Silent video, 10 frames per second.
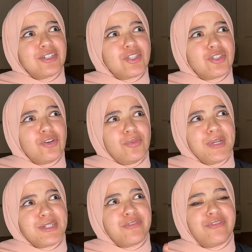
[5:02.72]
there's so
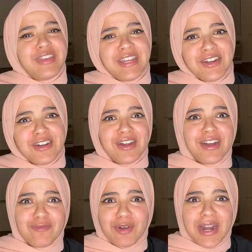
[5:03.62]
much fear
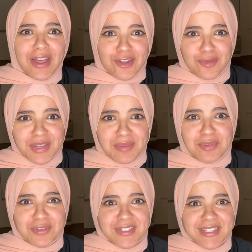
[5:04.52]
of what other
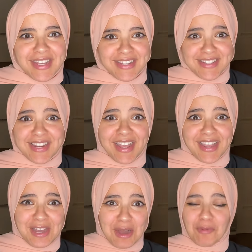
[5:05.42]
people say.
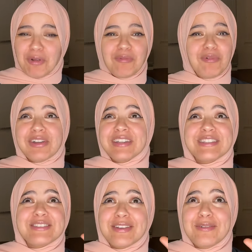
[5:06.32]
Today, we're
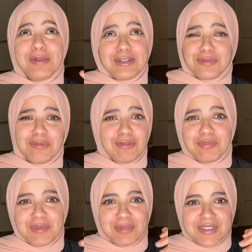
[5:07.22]
worried so much what will
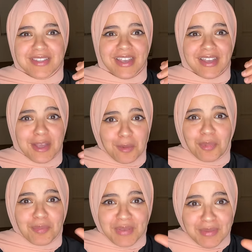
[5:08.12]
people say.
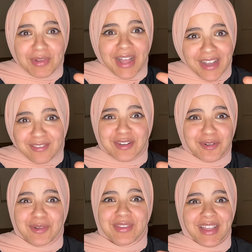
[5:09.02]
But people have
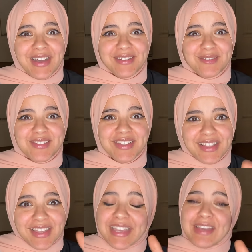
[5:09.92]
their own lives.
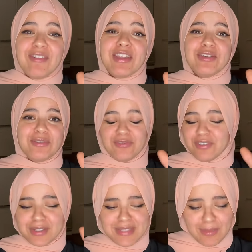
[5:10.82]
Like even you,
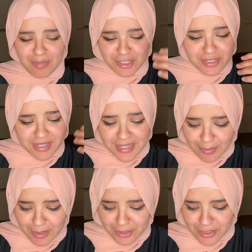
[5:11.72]
for example, just think
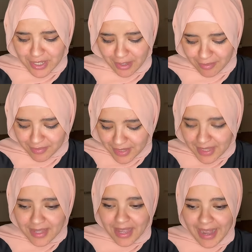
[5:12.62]
about yourself.
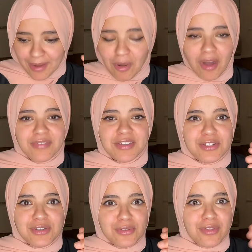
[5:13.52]
How
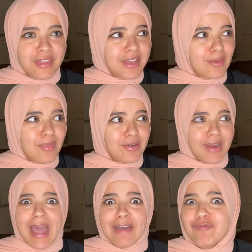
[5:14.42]
often do you think
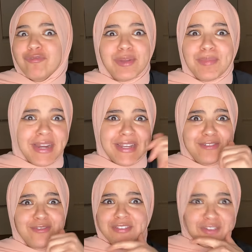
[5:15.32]
about everybody
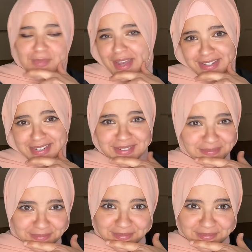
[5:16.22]
you've ever met?